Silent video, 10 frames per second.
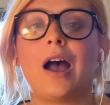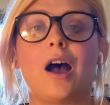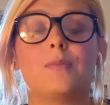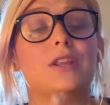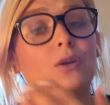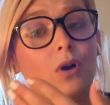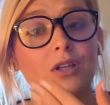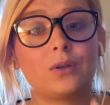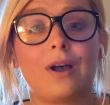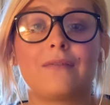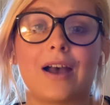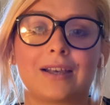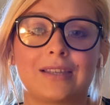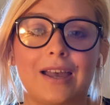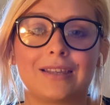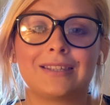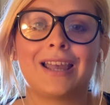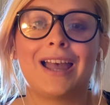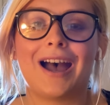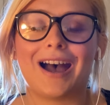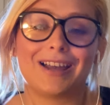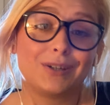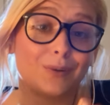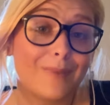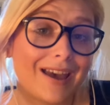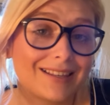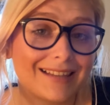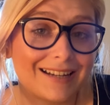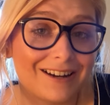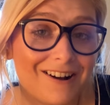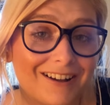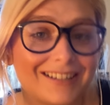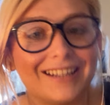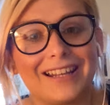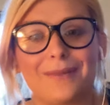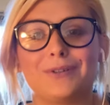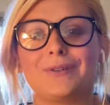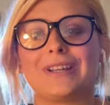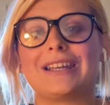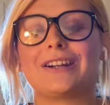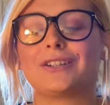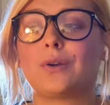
and then you also have access to my extended content that I'm doing here.